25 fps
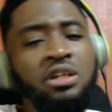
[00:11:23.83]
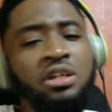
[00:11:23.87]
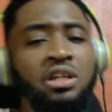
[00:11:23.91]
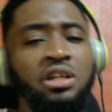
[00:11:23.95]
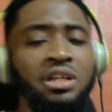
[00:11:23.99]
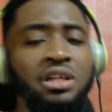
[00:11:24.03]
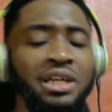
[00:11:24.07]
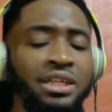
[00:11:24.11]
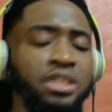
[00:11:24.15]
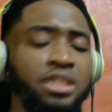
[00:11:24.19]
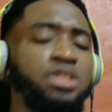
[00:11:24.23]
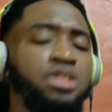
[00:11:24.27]

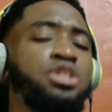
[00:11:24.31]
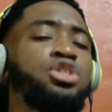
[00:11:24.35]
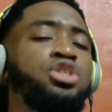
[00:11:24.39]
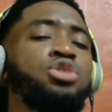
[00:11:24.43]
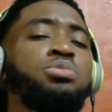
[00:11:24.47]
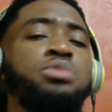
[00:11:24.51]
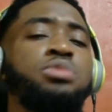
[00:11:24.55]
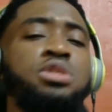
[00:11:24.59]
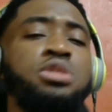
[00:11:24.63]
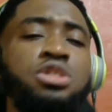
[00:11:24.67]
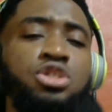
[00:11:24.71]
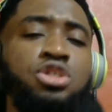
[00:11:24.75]
Like, this is
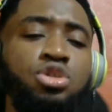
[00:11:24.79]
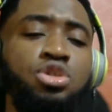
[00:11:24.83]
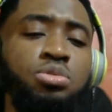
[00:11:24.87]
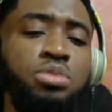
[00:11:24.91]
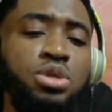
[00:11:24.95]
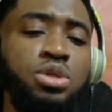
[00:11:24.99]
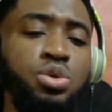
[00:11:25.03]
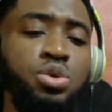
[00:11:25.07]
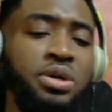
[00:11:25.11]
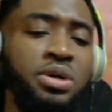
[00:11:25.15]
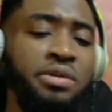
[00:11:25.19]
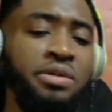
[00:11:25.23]

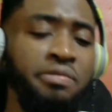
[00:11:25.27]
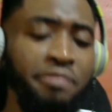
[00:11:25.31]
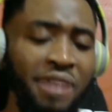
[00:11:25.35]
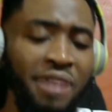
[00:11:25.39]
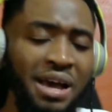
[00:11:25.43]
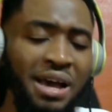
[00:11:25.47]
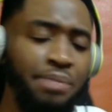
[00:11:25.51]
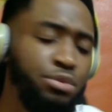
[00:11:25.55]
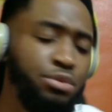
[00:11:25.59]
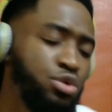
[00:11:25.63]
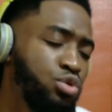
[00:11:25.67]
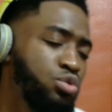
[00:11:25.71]
something you can
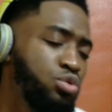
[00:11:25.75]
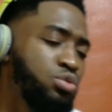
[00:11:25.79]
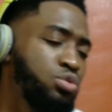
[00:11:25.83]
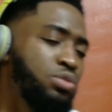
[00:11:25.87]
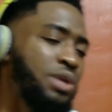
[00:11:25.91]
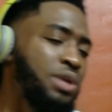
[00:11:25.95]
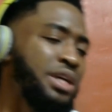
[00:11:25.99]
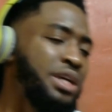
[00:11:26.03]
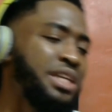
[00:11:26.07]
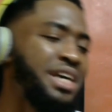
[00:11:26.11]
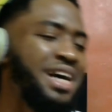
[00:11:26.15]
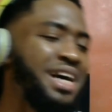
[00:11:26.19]
vibe to,
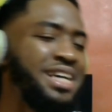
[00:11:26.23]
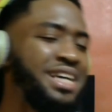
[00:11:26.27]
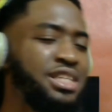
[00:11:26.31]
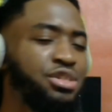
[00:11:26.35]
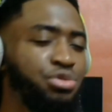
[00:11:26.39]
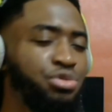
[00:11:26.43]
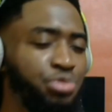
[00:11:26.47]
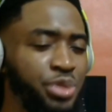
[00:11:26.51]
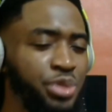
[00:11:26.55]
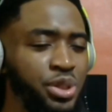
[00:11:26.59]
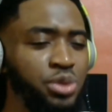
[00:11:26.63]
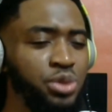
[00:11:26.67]
and it has
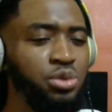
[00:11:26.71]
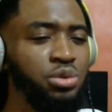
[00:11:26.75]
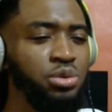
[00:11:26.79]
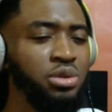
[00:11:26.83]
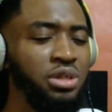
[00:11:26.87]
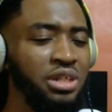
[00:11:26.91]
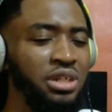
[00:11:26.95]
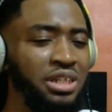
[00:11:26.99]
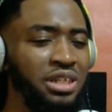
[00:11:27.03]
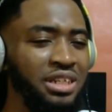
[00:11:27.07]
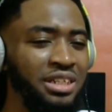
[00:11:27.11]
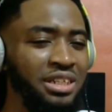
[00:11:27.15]
real
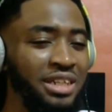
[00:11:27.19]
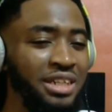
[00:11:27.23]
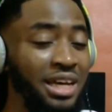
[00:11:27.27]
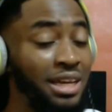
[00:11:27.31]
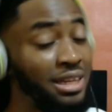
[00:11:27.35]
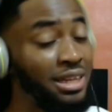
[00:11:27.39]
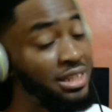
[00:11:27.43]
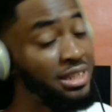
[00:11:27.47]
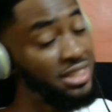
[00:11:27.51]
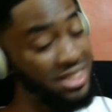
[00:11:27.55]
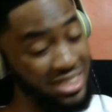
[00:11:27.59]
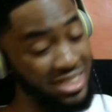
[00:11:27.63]

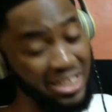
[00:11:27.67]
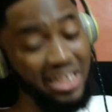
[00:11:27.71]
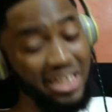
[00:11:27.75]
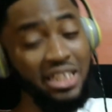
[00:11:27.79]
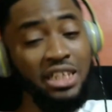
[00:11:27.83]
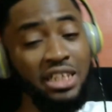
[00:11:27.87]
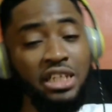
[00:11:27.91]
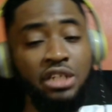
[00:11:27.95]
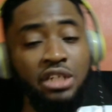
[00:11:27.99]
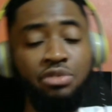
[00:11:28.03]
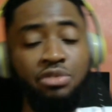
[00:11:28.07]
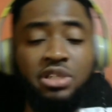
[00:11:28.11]

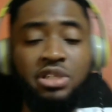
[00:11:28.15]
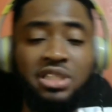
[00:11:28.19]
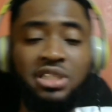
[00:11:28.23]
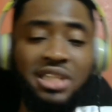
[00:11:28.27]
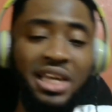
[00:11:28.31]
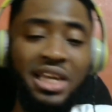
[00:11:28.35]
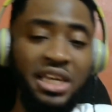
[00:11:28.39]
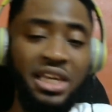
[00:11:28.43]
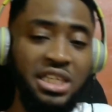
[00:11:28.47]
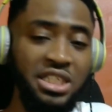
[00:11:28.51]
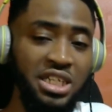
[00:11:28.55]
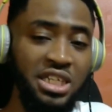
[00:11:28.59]
sick lyrics,
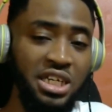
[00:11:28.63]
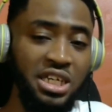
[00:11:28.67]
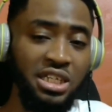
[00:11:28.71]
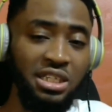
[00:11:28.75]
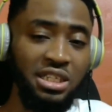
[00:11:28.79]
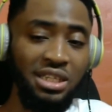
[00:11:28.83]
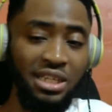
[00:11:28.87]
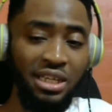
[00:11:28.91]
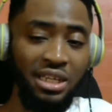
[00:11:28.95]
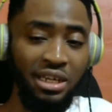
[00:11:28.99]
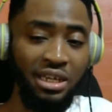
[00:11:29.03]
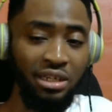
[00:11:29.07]
like he said.
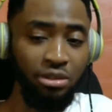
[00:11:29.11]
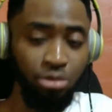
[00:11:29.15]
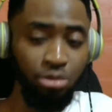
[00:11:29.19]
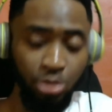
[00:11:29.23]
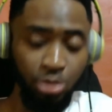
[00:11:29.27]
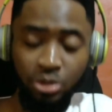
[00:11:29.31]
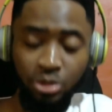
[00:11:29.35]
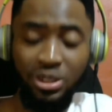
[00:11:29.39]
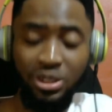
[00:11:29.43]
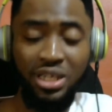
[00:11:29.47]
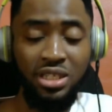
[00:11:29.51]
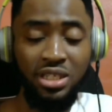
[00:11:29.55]
Like,
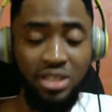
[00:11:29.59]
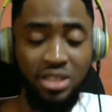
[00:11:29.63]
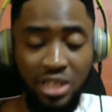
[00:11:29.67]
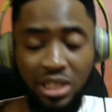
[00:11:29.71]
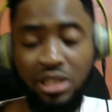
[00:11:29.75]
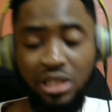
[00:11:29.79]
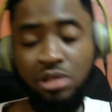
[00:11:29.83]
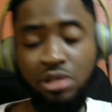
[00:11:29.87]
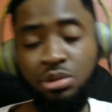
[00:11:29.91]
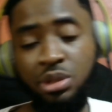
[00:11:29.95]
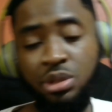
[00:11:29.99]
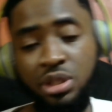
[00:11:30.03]
real nice sick
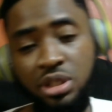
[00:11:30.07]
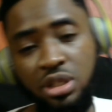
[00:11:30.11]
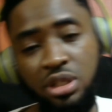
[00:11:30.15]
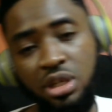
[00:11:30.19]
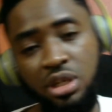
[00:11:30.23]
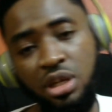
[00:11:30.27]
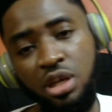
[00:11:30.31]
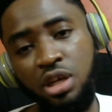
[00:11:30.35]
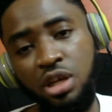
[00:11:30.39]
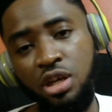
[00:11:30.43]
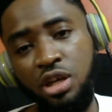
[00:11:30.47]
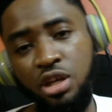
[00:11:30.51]
lyrics.
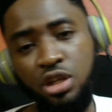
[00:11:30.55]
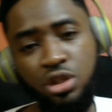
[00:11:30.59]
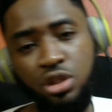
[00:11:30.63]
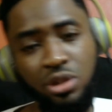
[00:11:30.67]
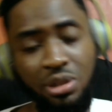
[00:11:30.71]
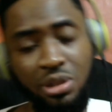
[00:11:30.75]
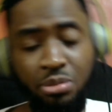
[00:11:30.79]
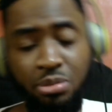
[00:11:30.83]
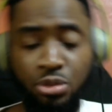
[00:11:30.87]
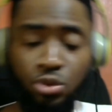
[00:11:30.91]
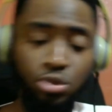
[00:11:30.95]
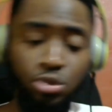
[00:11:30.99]
So
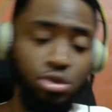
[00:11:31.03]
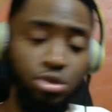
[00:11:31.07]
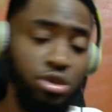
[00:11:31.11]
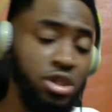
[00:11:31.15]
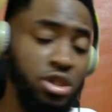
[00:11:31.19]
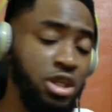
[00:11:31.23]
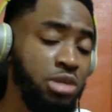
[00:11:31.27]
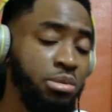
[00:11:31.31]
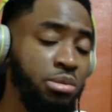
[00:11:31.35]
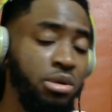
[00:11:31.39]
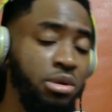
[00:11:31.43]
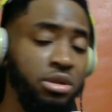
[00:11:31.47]
let me know what you
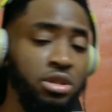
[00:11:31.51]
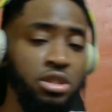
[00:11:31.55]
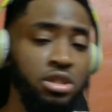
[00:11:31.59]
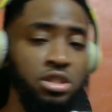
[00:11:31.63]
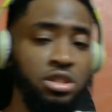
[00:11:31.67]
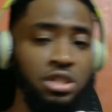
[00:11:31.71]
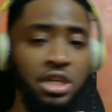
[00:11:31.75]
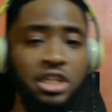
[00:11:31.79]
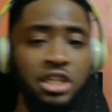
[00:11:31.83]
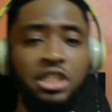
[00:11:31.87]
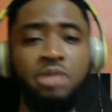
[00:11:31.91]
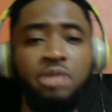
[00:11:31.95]
think about this,
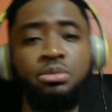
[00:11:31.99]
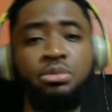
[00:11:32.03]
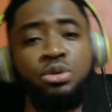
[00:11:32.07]
guys.